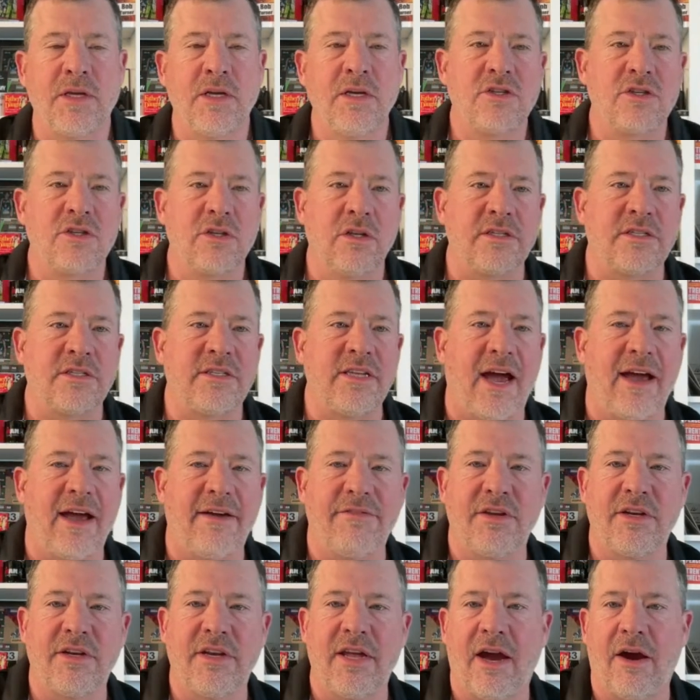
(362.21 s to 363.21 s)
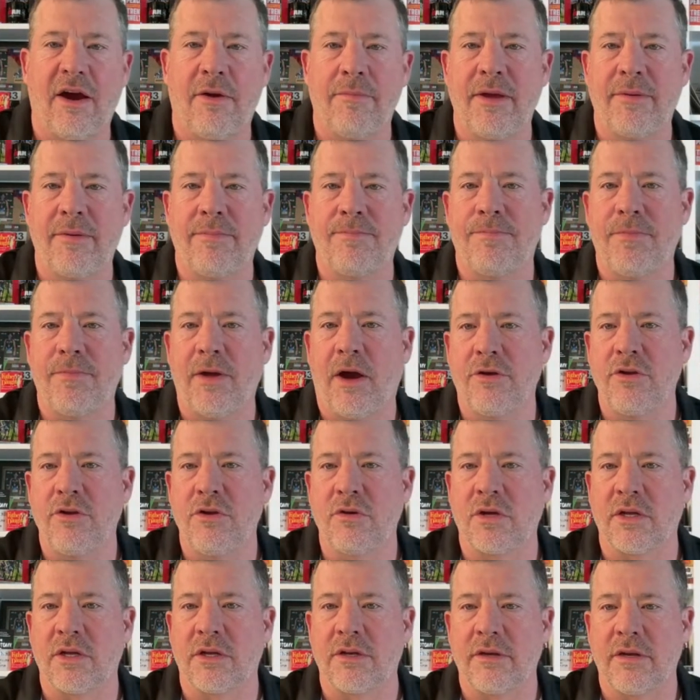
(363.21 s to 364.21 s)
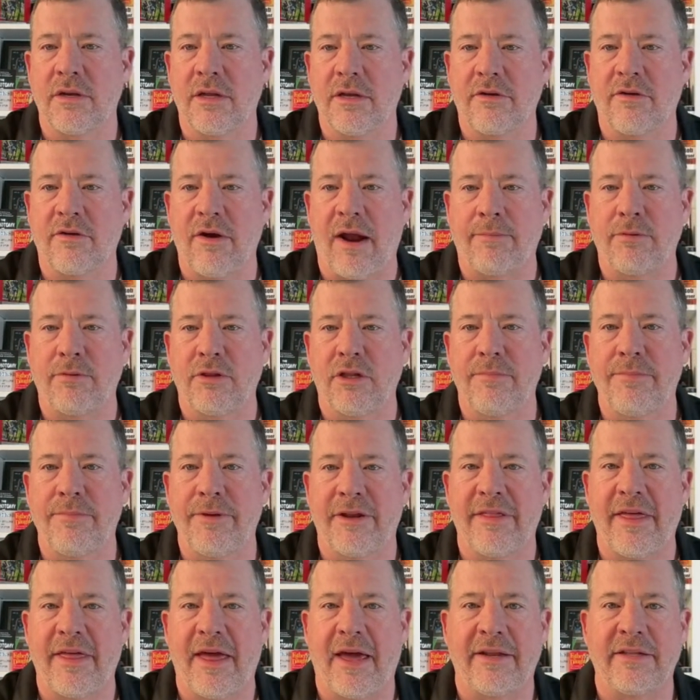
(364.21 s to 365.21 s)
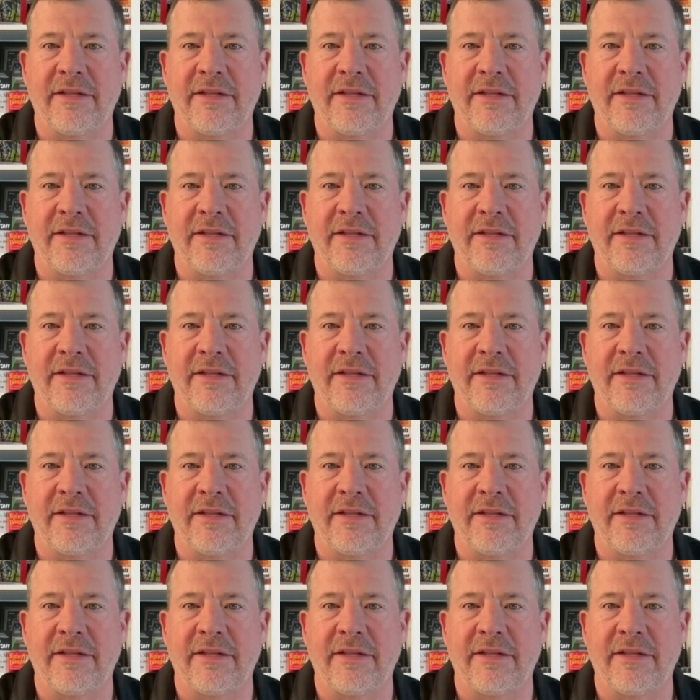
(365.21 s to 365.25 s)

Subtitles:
So let's dive into how you can grab a little bit of that